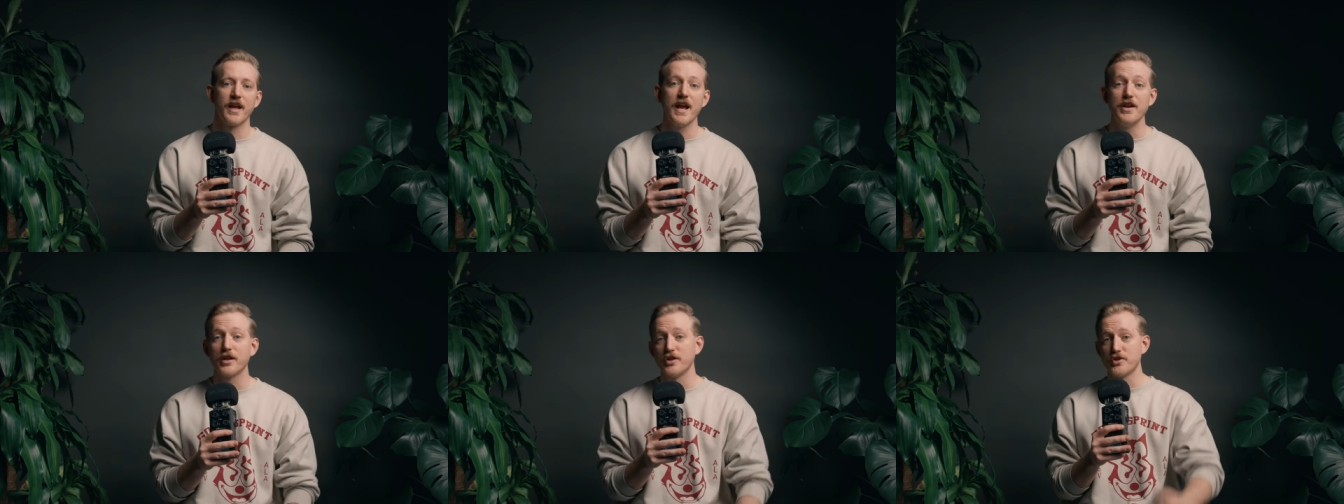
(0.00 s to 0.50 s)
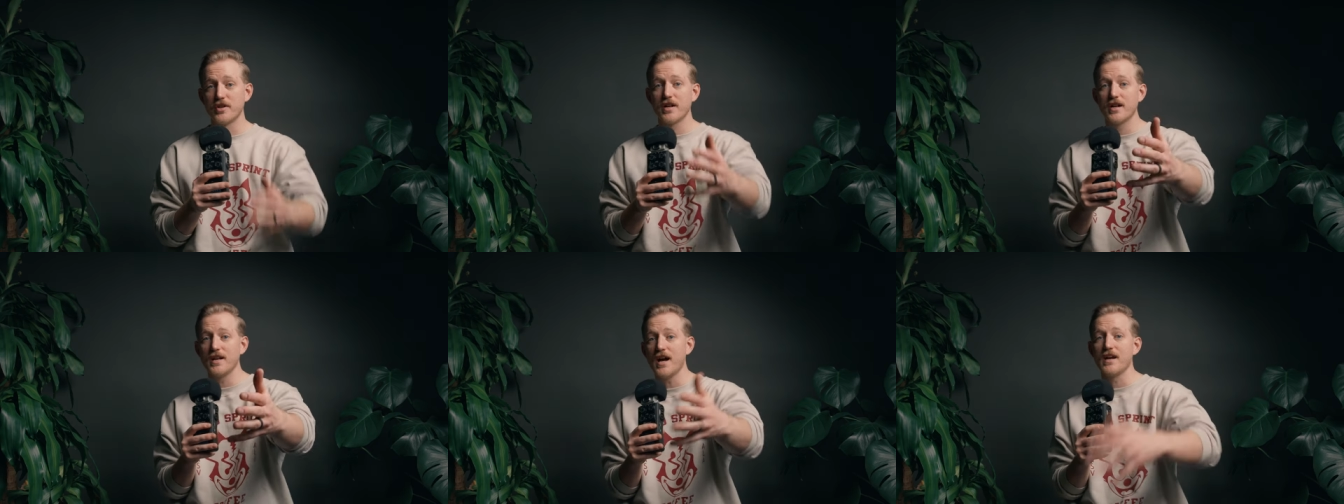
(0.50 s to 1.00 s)
And you can shoot
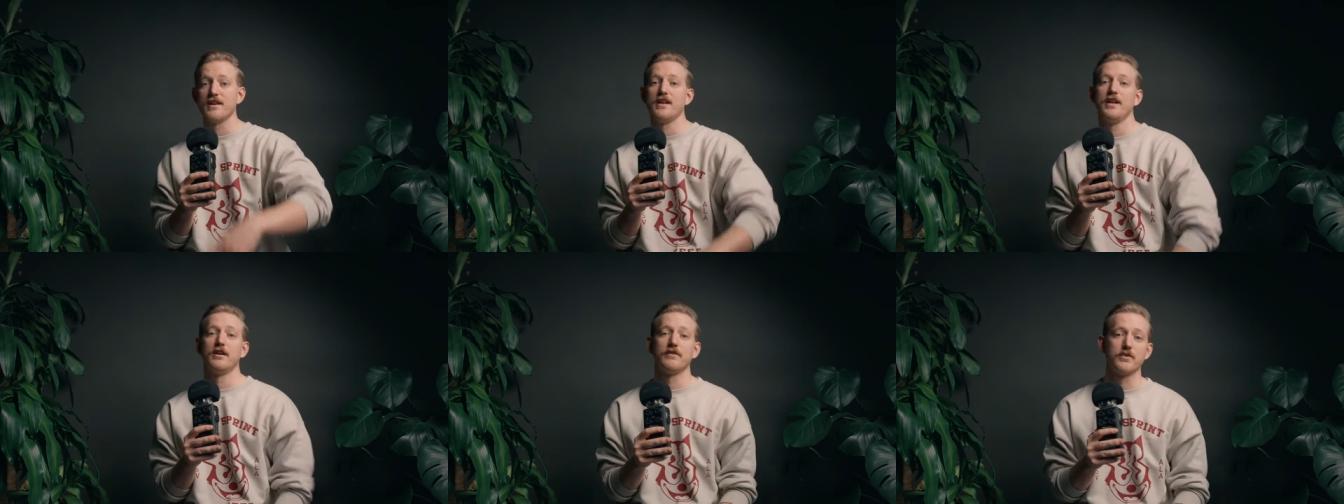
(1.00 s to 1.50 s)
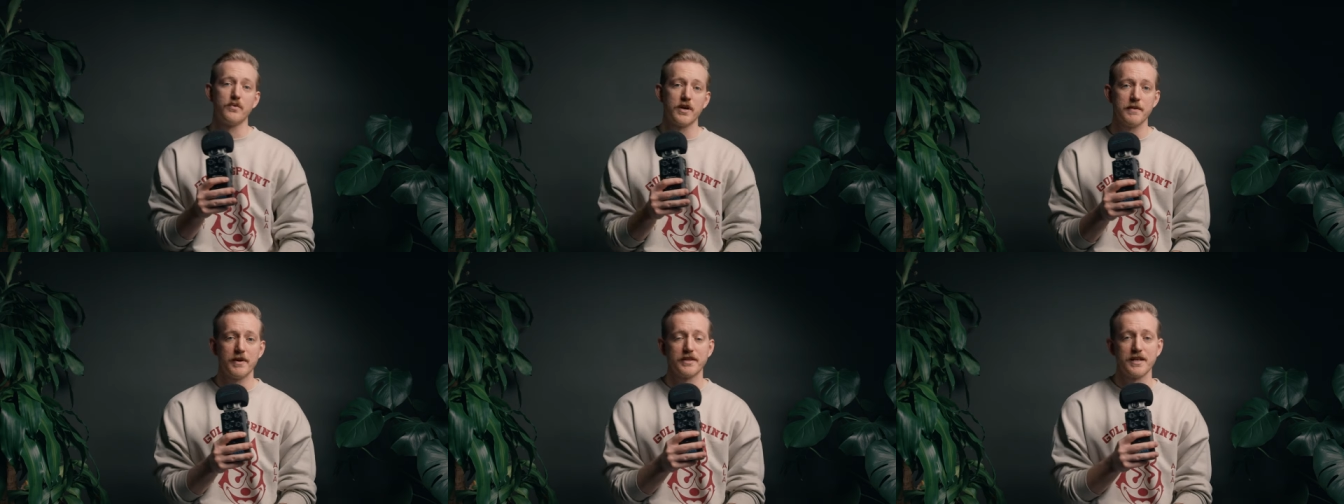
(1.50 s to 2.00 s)
it at night and you don't have to
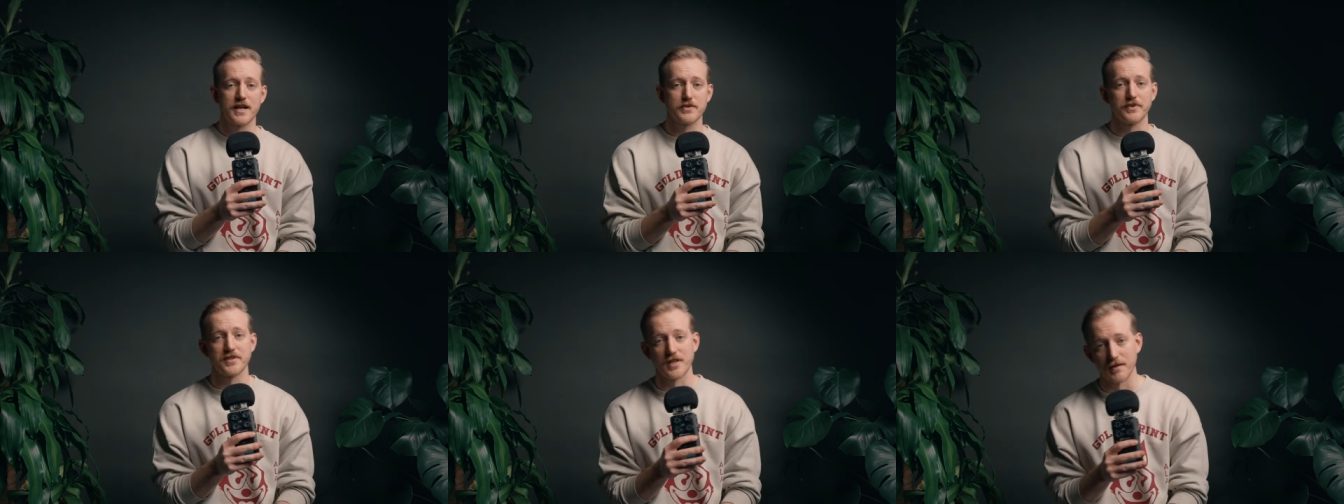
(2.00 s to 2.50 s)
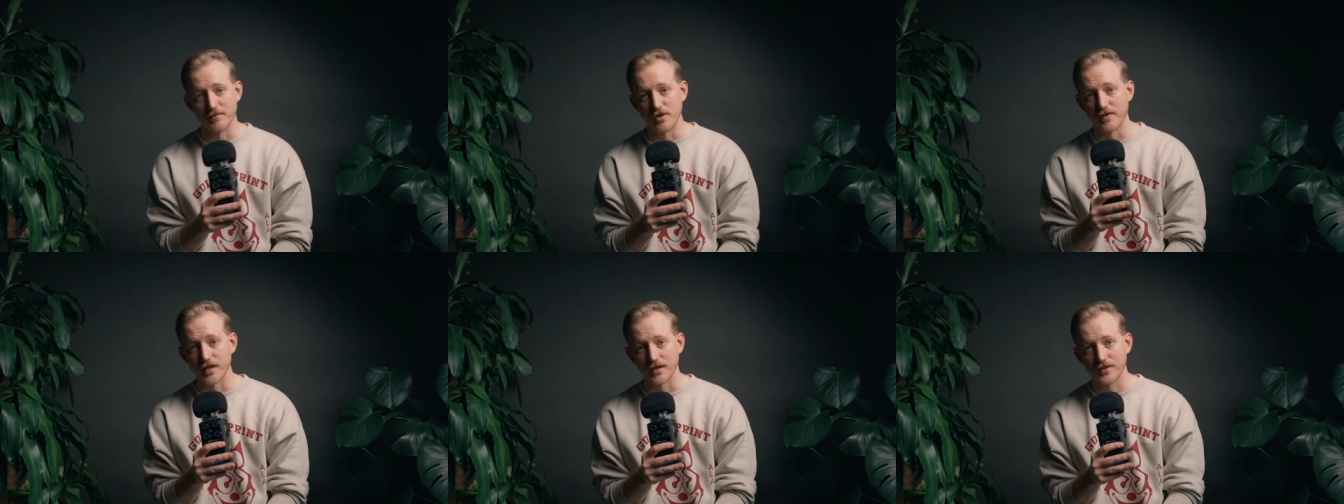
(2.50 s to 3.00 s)
worry about the actual sun
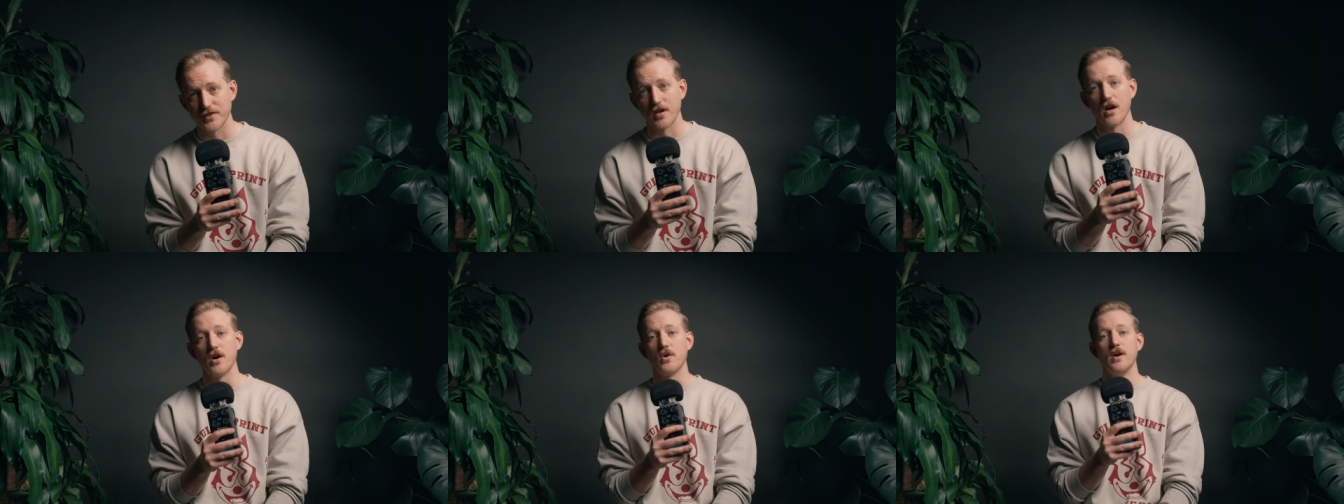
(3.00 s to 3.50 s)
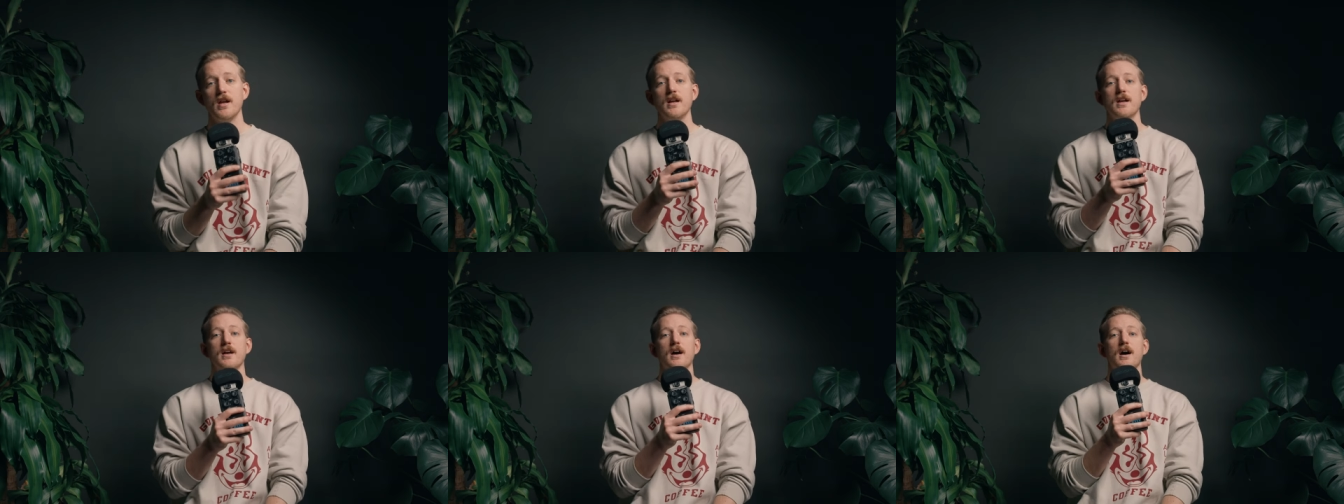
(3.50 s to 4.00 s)
moving. So,
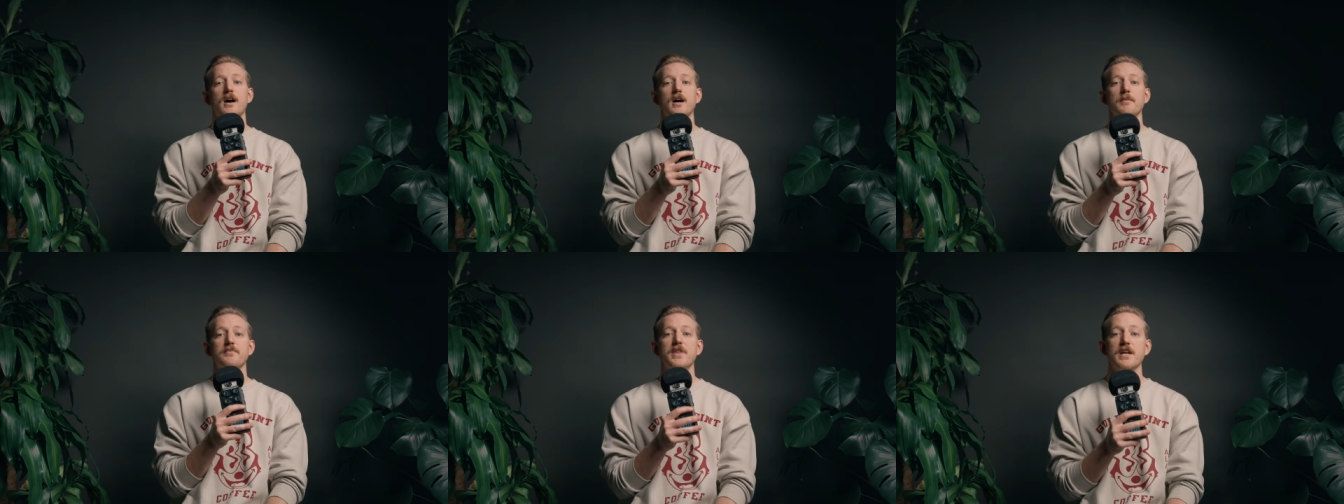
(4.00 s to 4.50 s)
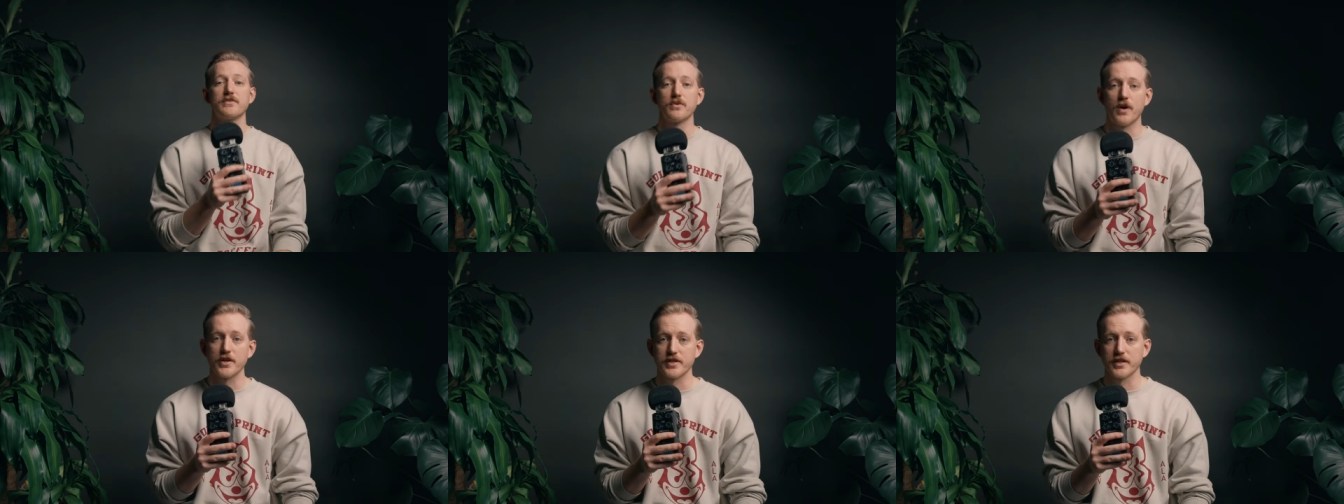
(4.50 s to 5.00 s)
um, thanks for
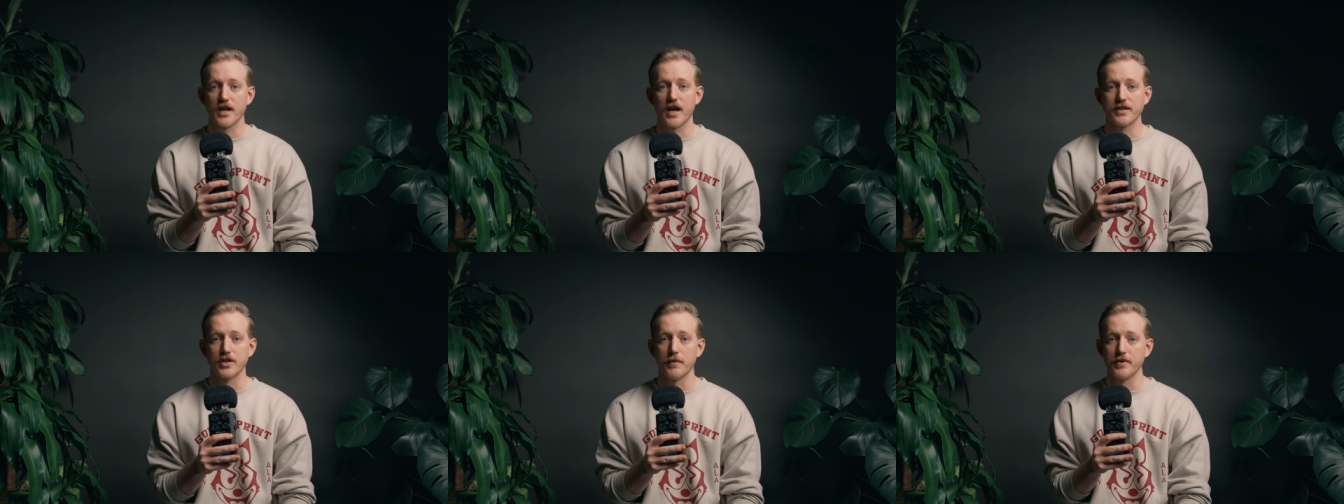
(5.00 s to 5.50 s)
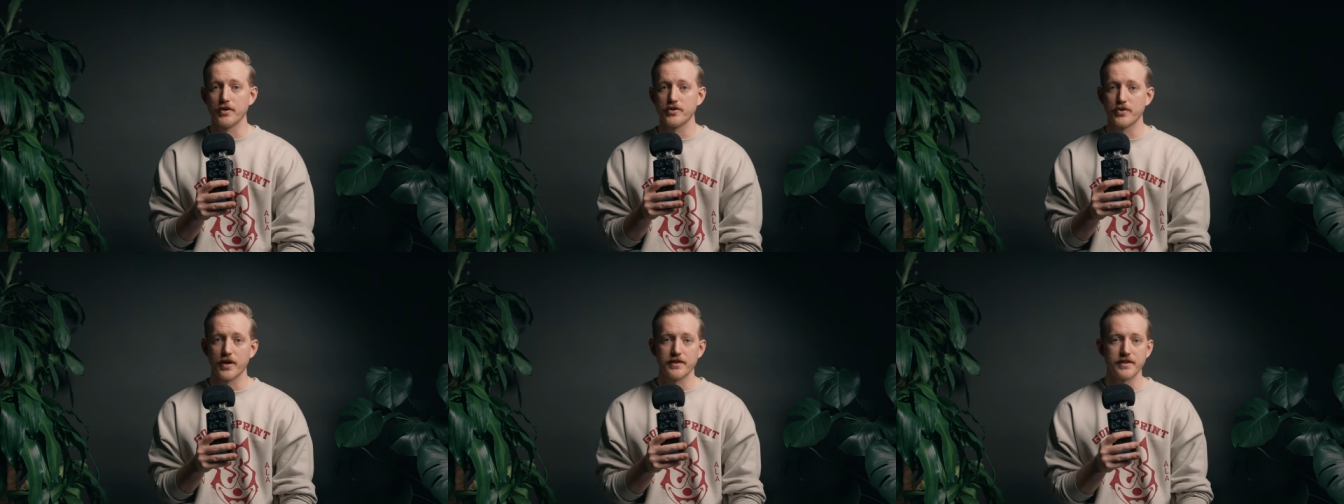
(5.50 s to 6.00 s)
watching, guys. I hope you
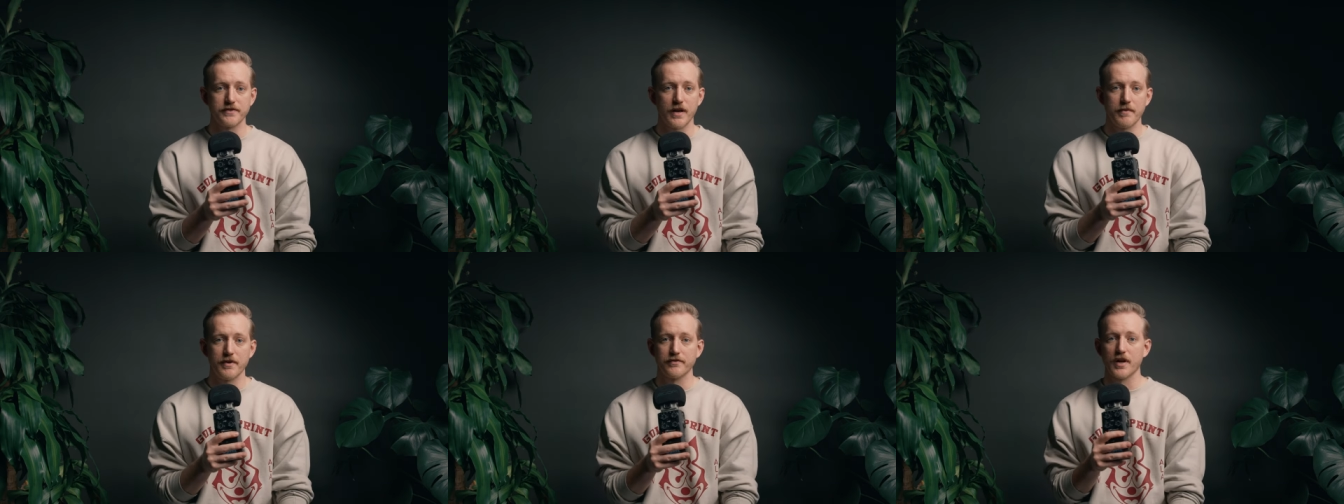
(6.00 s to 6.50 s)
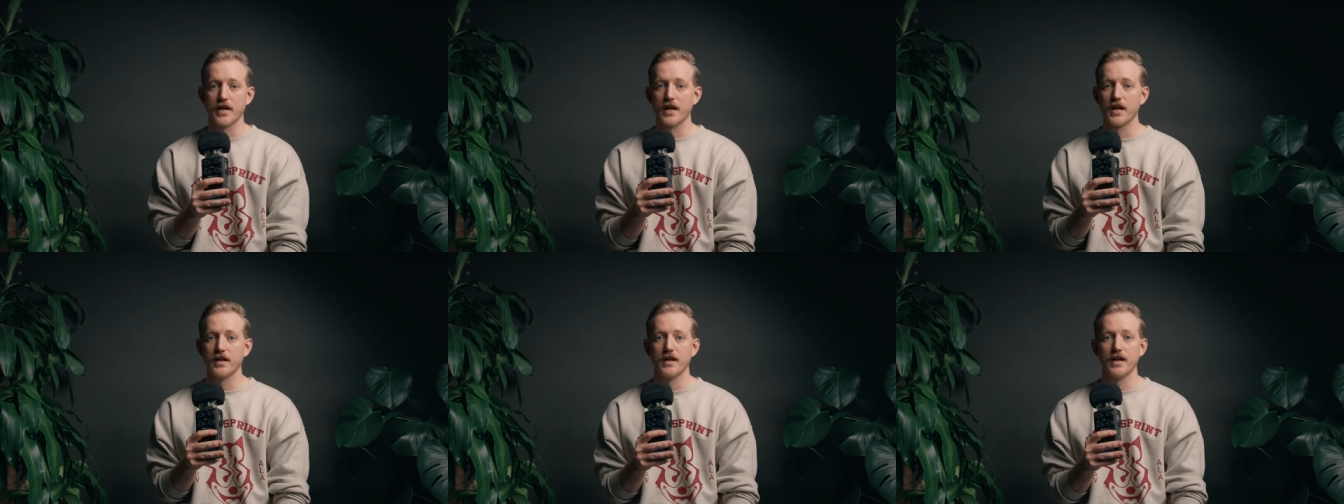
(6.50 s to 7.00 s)
enjoyed this 5 Minute Friday